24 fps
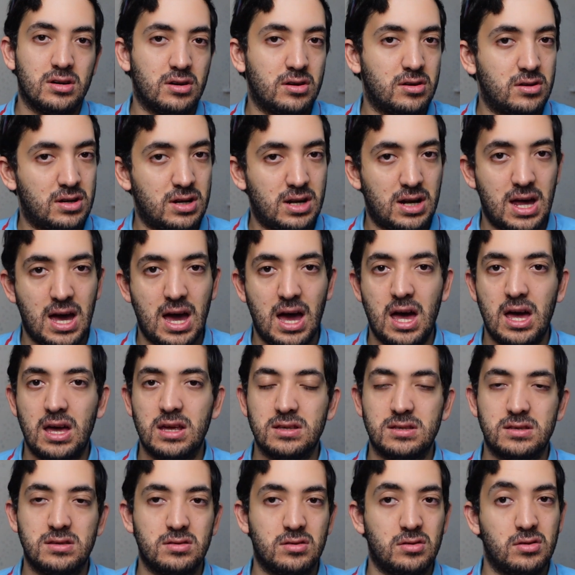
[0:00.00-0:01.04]
on a
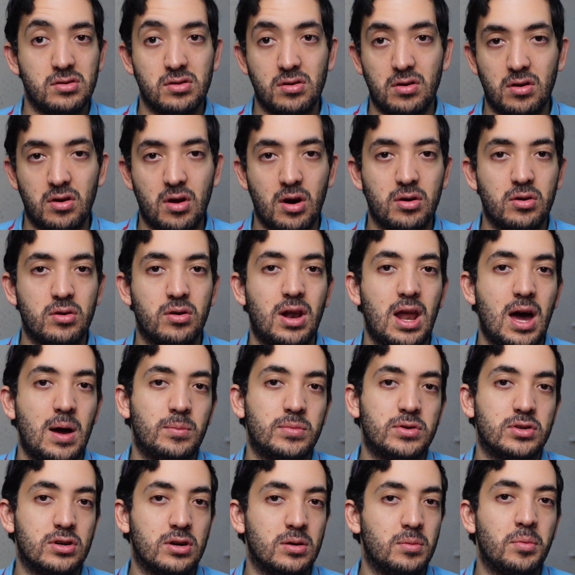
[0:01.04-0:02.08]
NAS, on your local
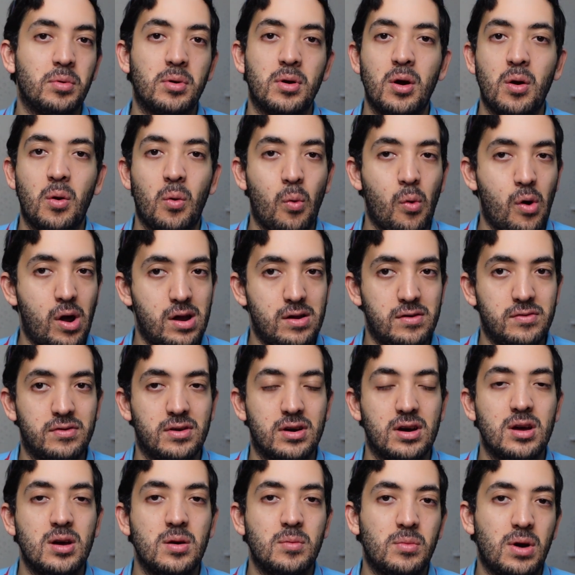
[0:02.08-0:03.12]
laptop,
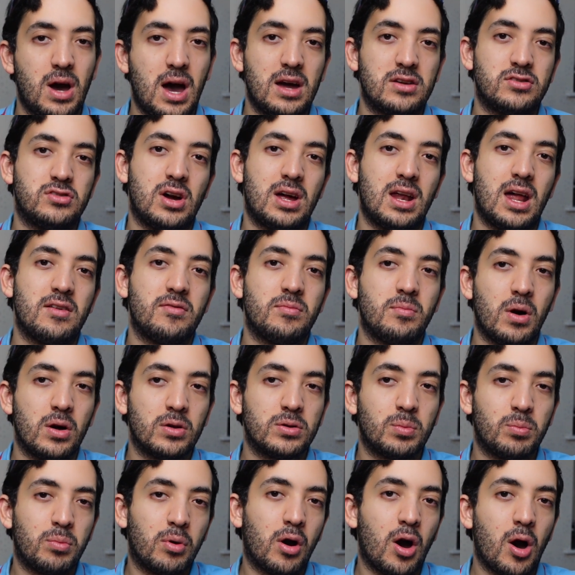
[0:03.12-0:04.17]
wherever. I try to have
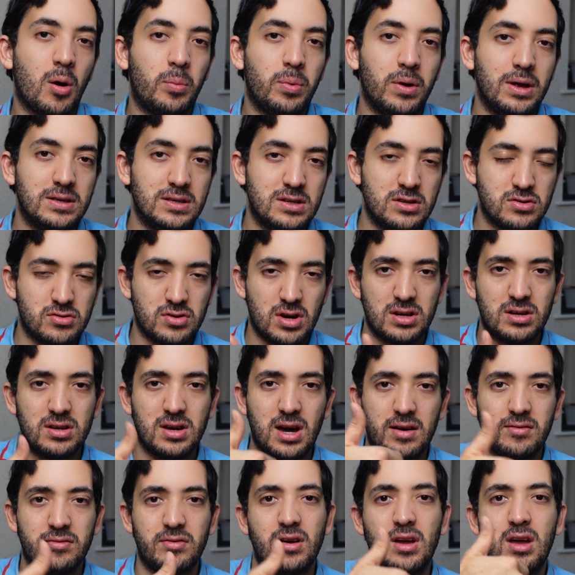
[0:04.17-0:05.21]
multiple copies and try to
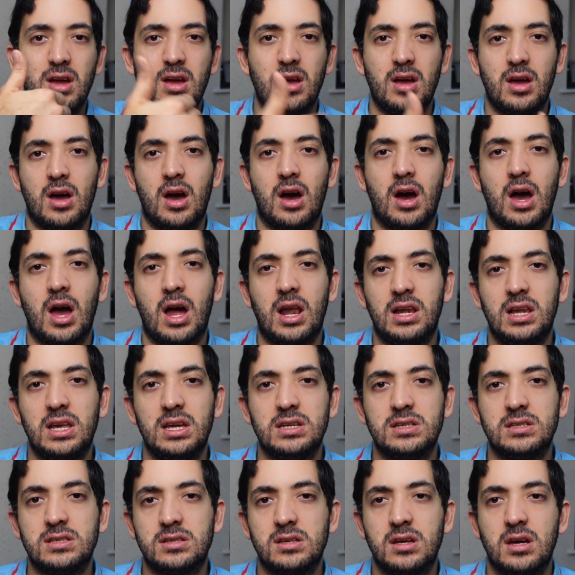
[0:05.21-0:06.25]
have at
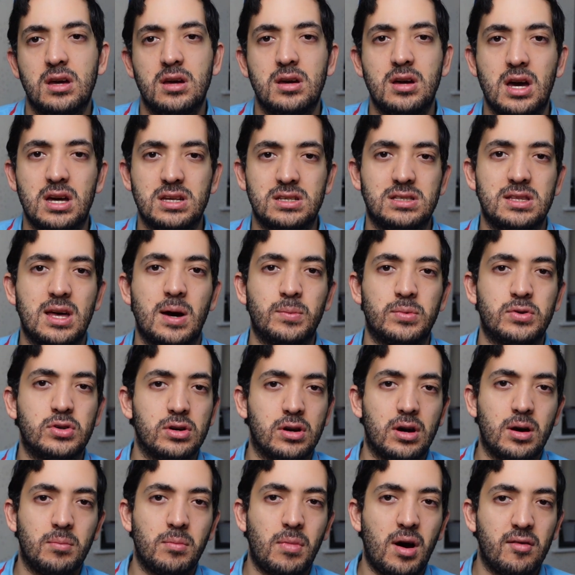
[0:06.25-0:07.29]
least a
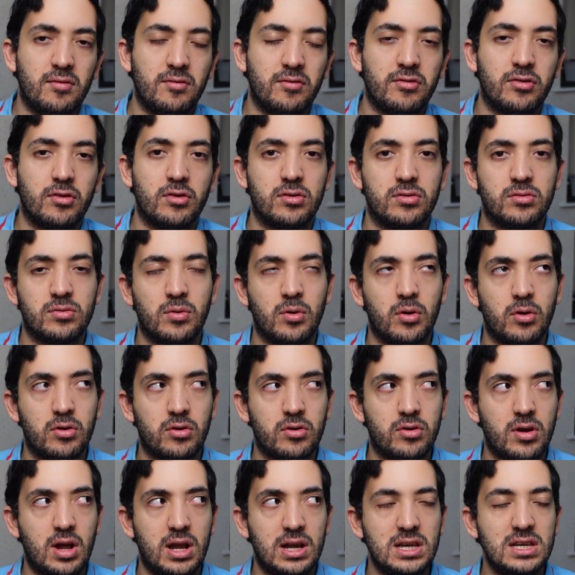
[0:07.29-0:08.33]
snapshot a month
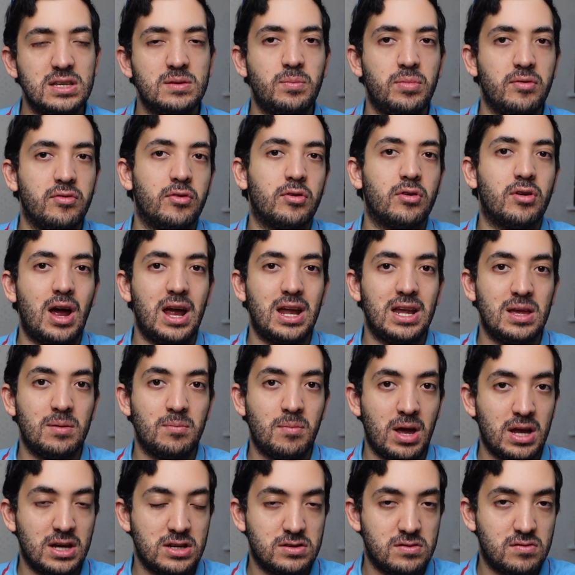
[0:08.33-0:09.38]
or at least before any
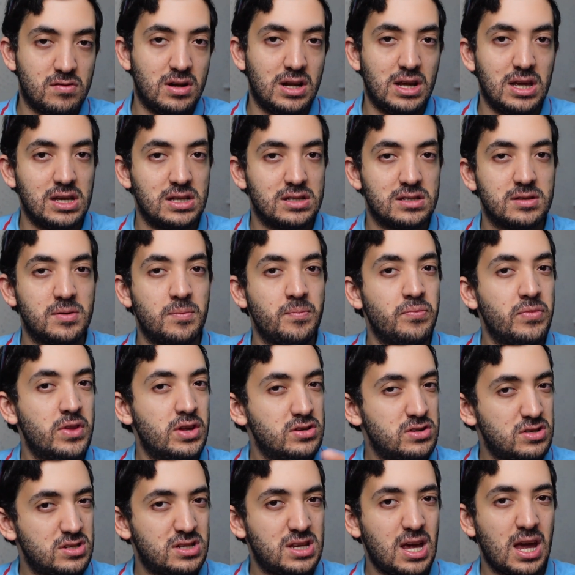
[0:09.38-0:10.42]
major release.
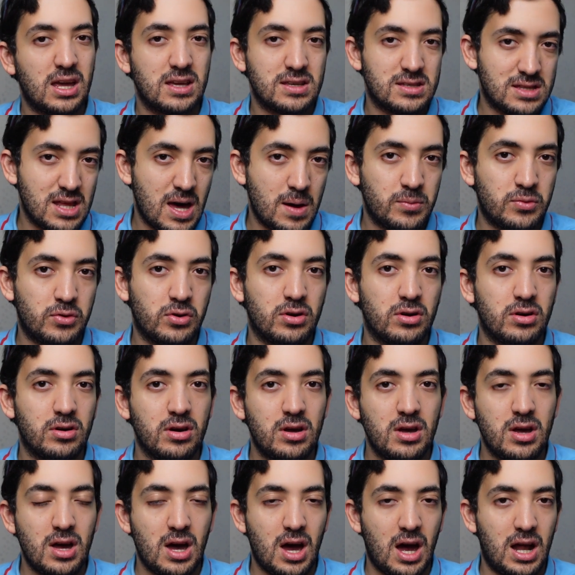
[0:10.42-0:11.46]
Just take a snapshot
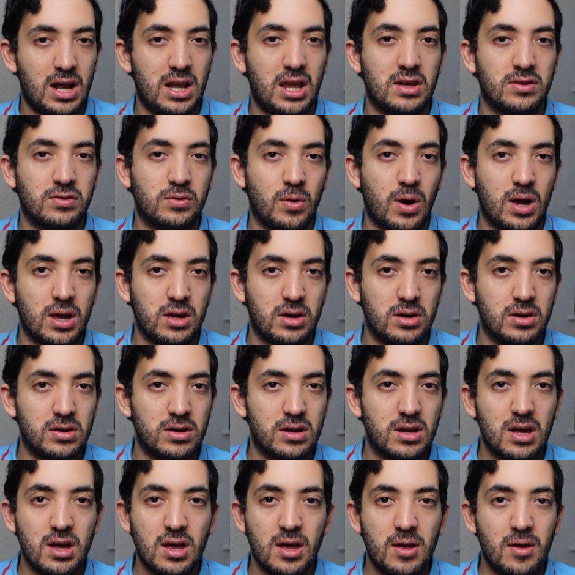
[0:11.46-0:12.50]
and that's quite
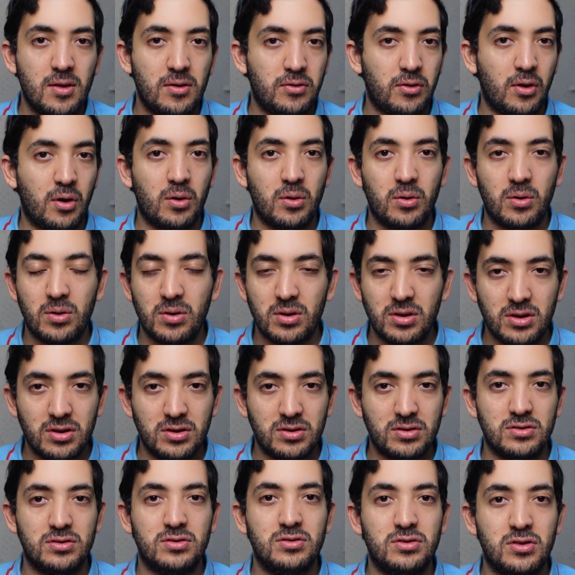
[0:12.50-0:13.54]
good. So
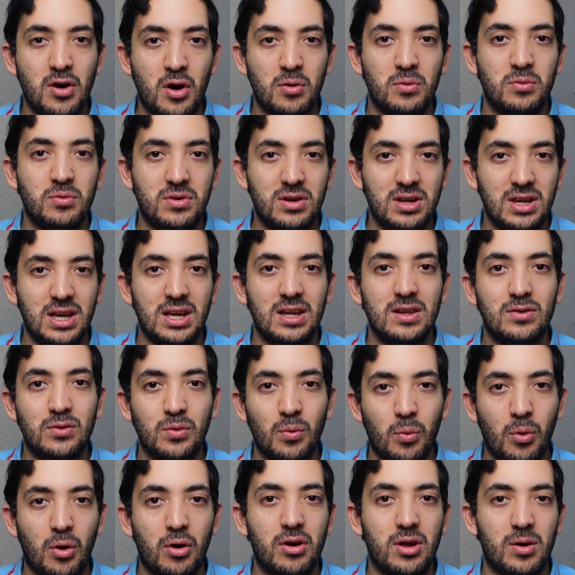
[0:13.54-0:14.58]
you don't need to
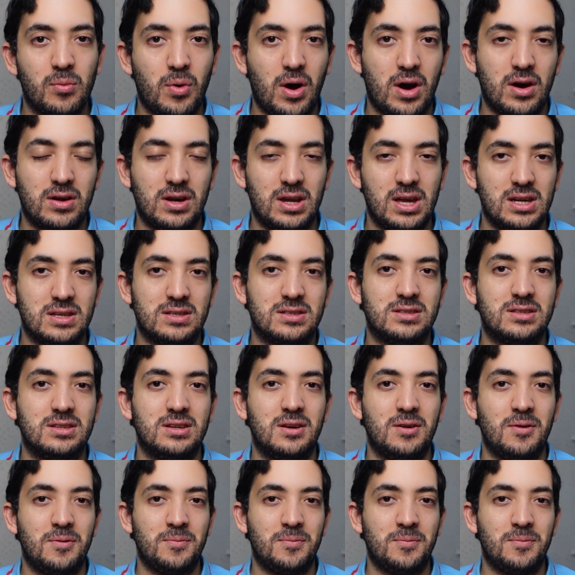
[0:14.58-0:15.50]
worry about this.